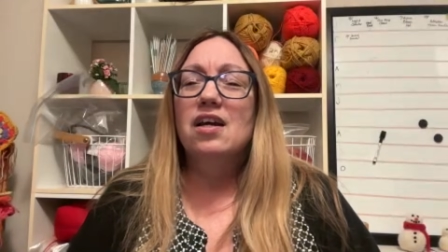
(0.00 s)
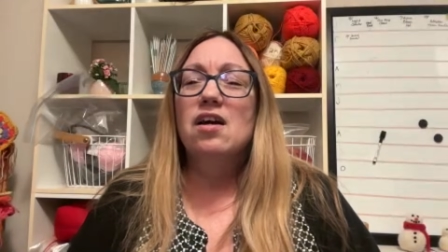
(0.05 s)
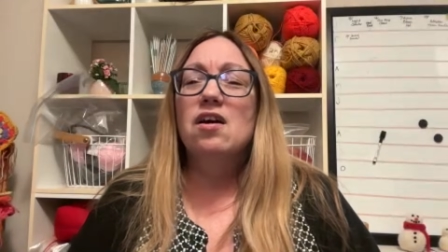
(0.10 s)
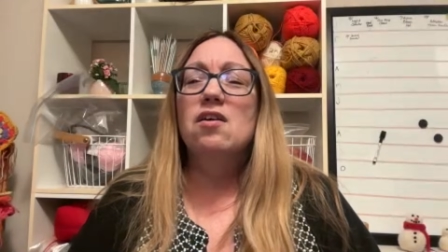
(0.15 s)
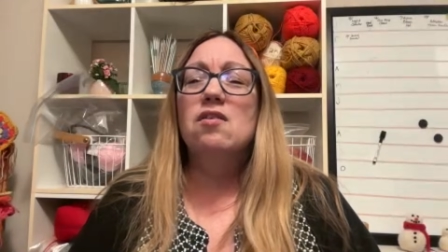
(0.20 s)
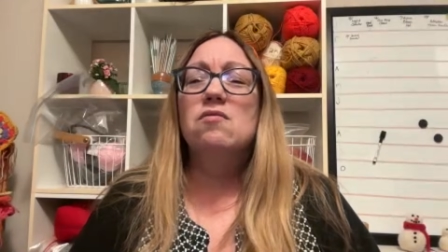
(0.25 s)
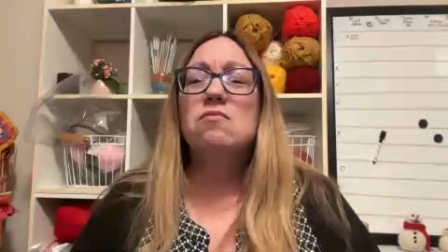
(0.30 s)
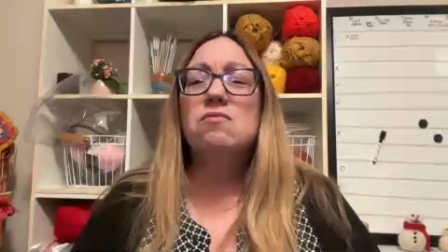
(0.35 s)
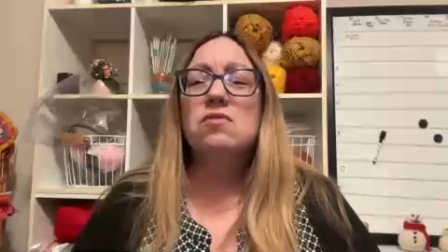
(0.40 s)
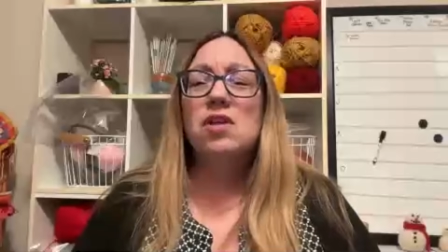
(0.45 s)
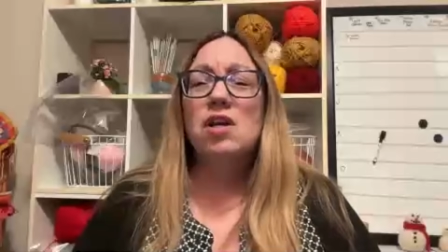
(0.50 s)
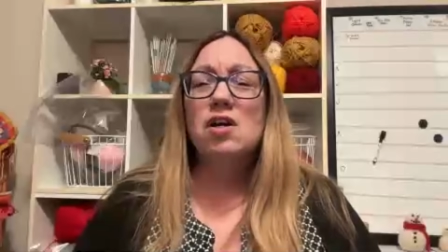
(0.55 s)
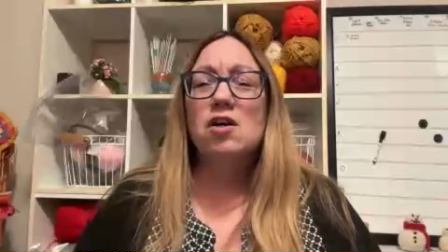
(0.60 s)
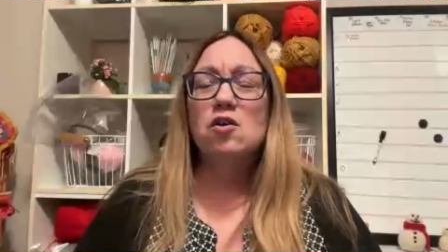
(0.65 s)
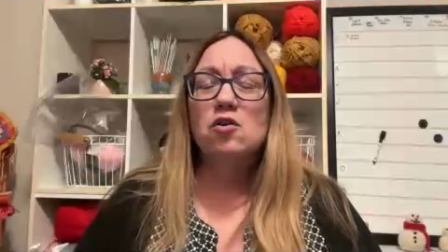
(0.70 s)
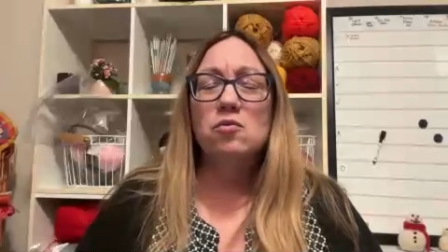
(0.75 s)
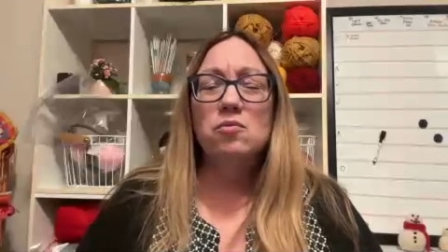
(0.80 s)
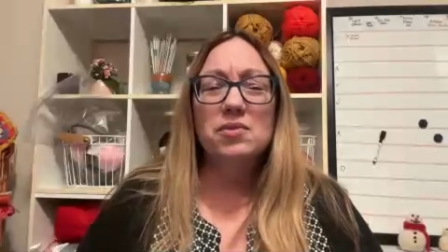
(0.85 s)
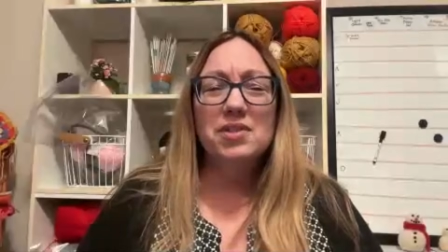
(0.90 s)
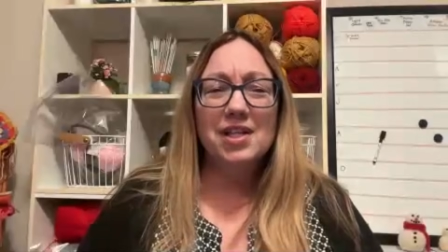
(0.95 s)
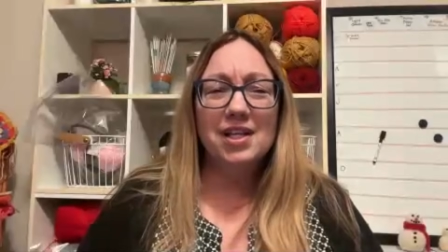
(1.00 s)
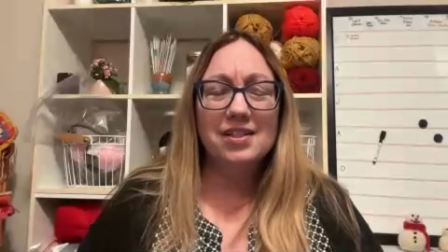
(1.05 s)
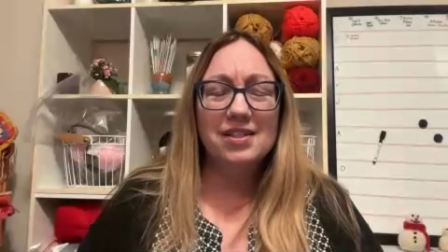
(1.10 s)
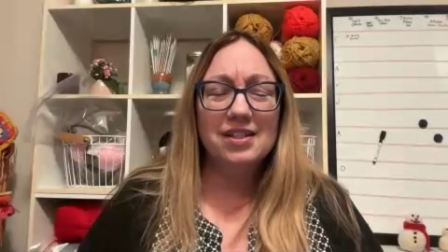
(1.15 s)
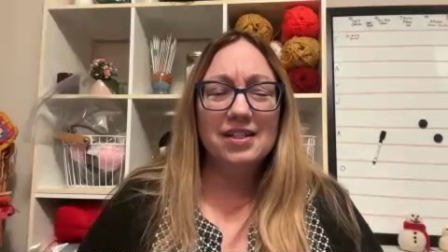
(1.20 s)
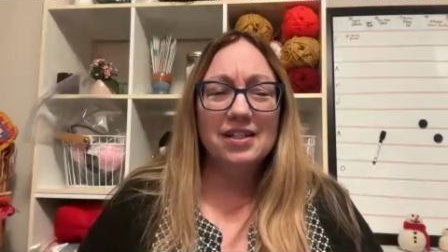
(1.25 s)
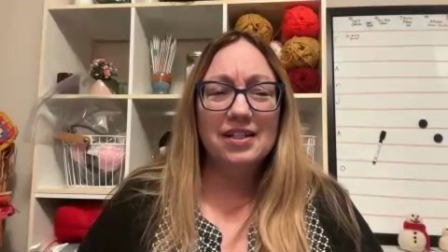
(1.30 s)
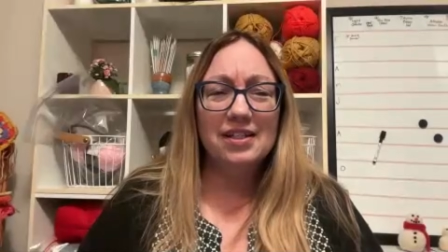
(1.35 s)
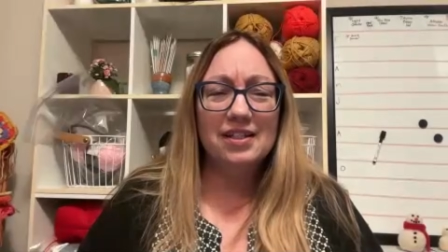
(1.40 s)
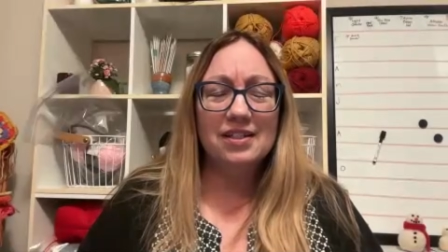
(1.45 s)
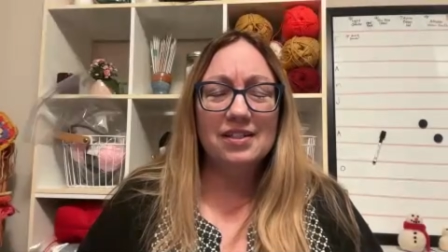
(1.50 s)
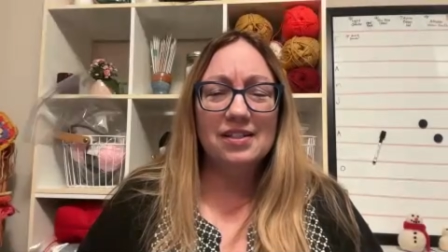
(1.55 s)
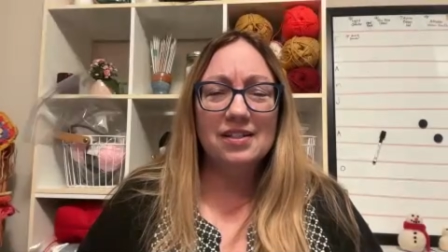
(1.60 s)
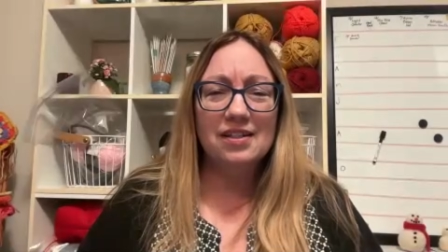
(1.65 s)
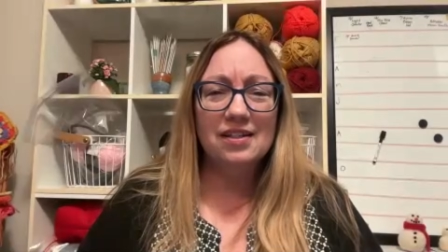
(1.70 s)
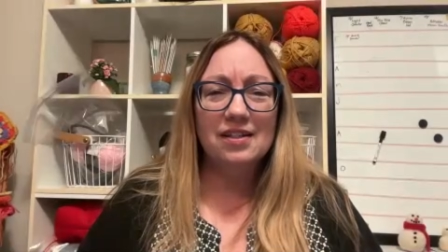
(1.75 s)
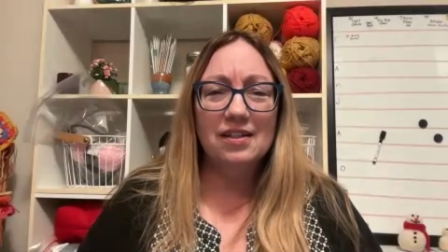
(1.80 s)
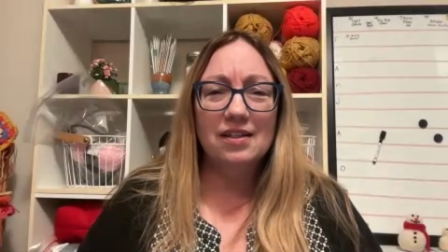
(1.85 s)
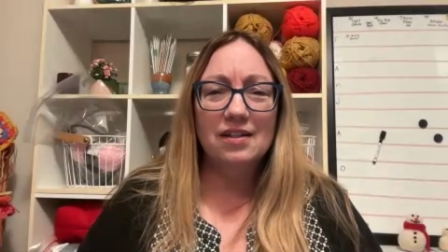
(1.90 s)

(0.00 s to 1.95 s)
Oh no, does it?